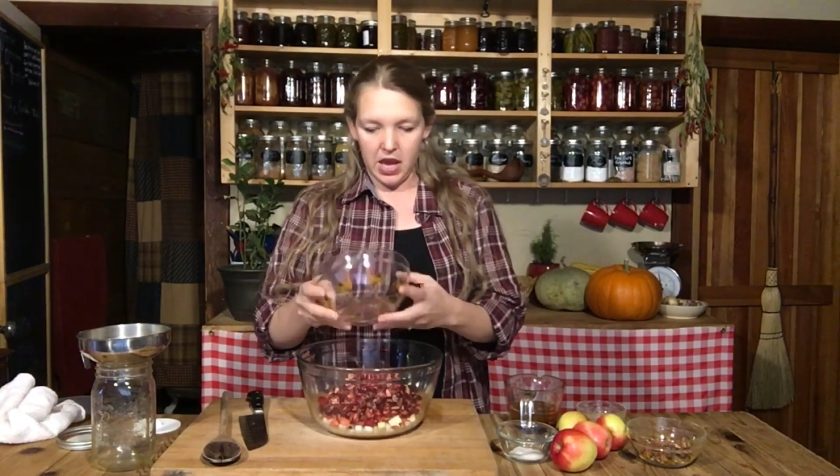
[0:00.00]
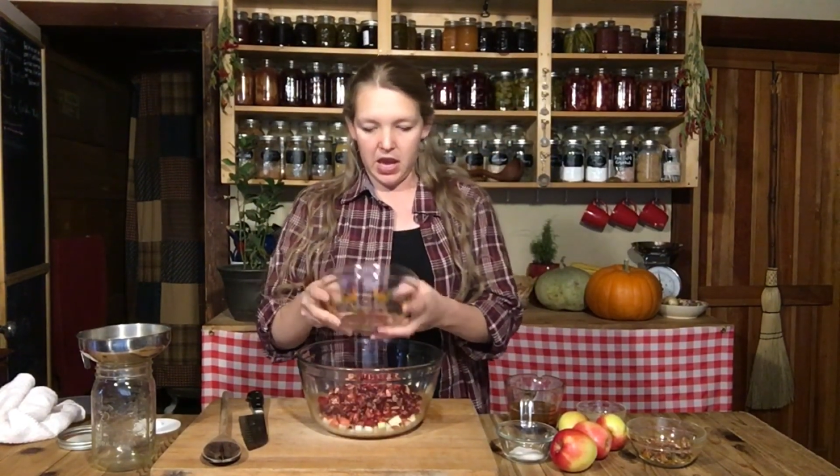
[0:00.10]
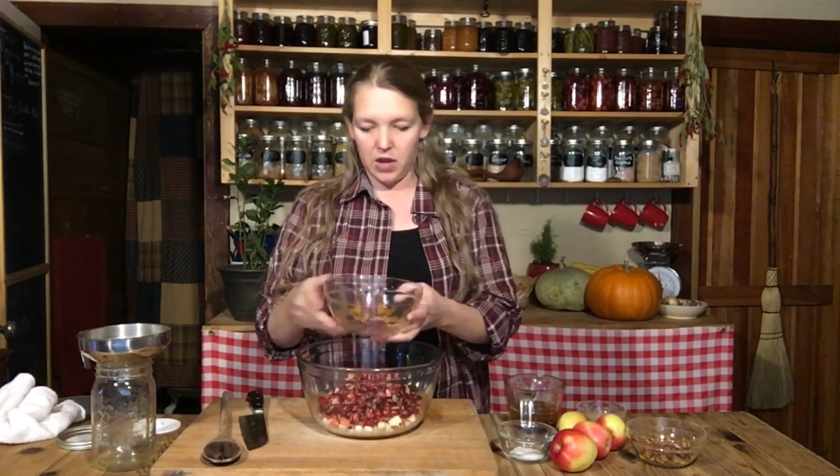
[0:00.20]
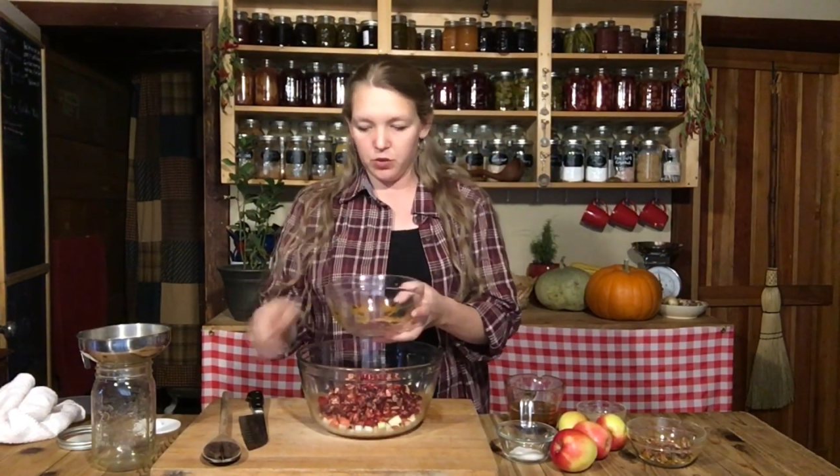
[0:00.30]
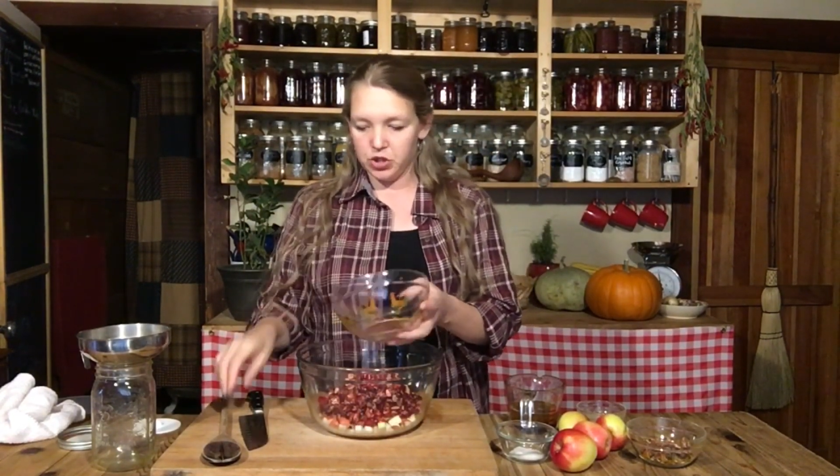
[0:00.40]

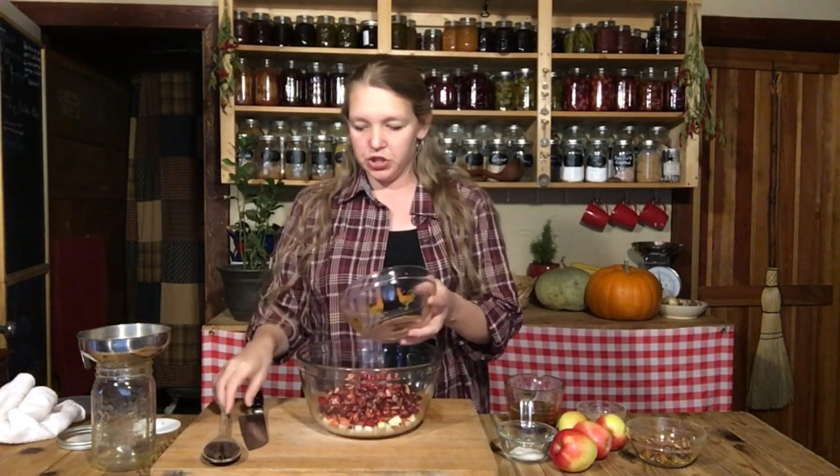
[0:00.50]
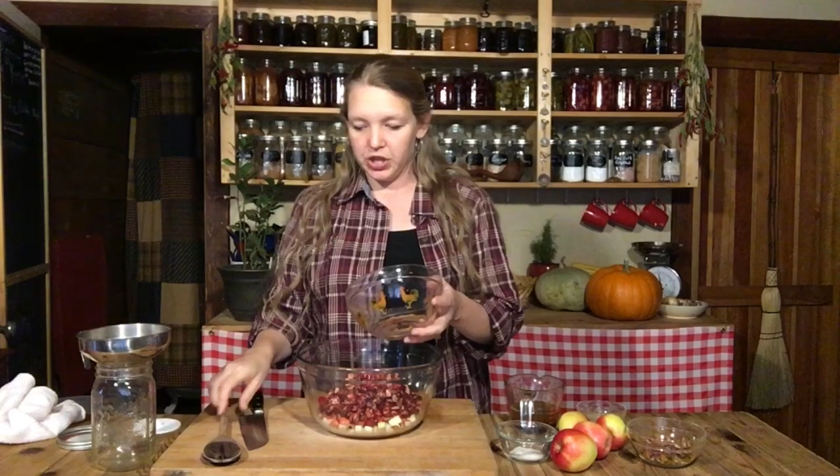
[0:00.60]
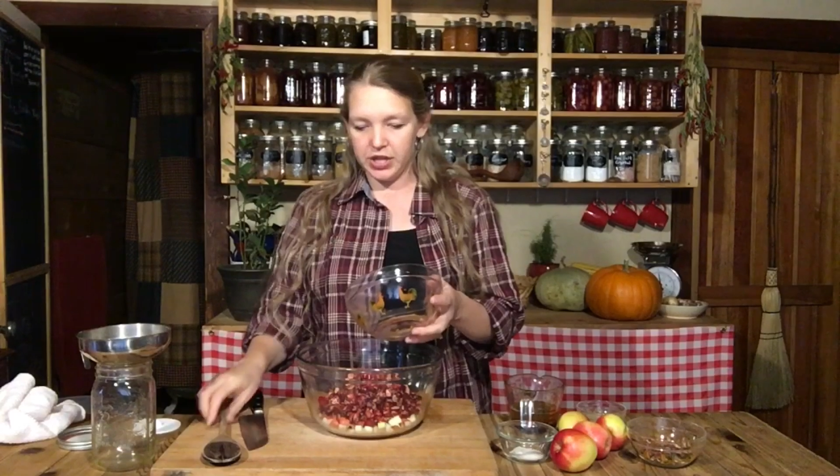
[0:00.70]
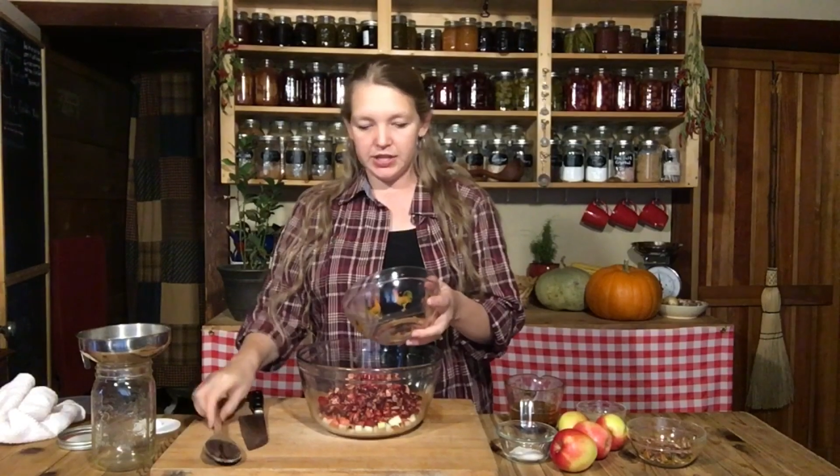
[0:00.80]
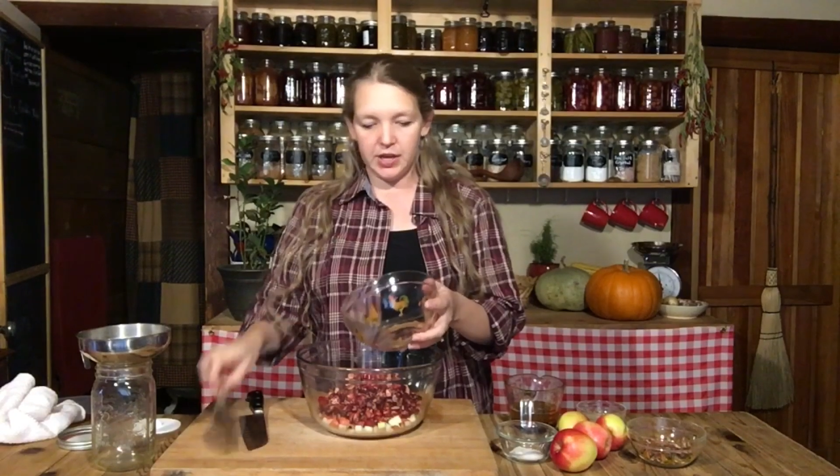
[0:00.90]
And we're just
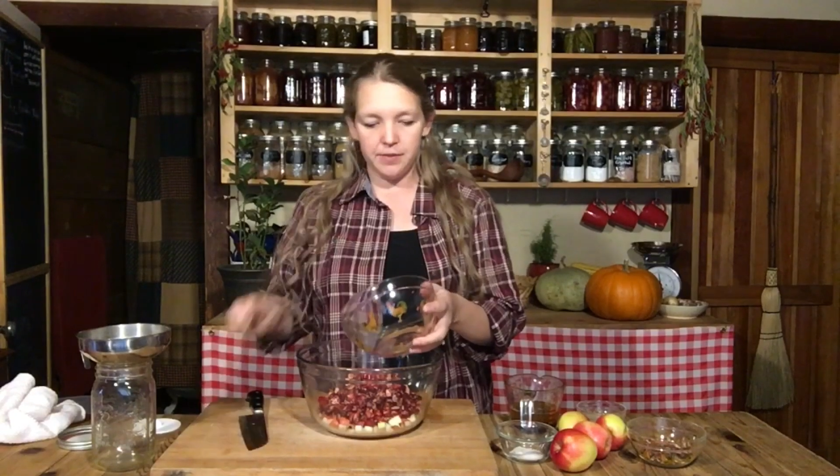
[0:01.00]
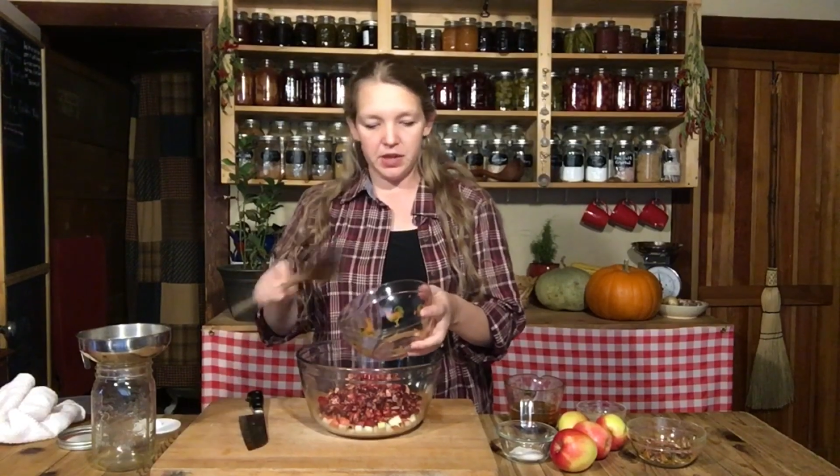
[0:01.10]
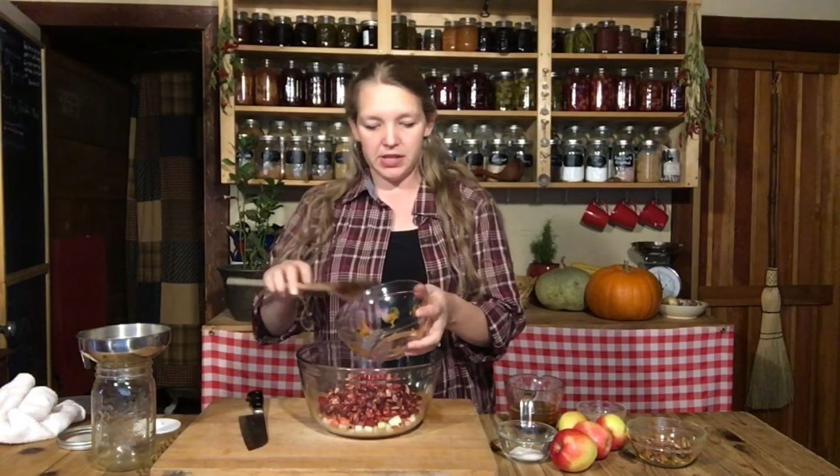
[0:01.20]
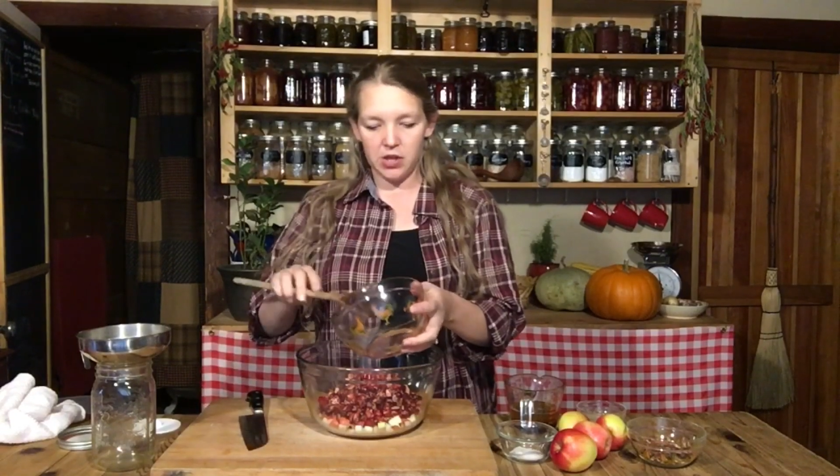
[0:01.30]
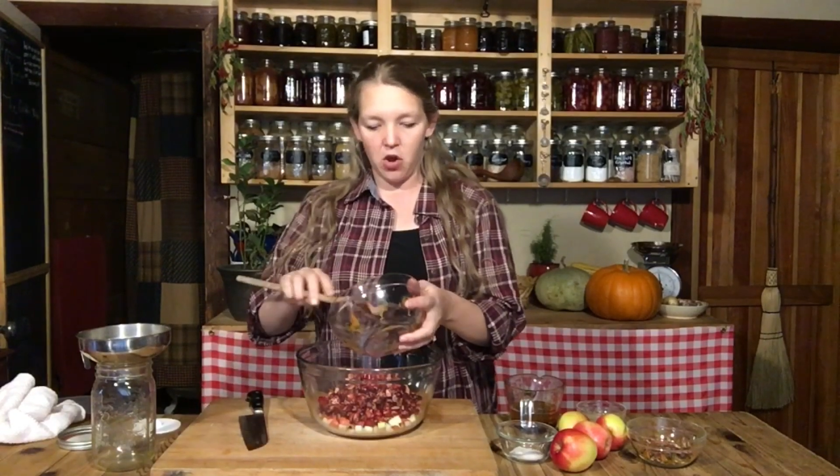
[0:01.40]
gonna dump these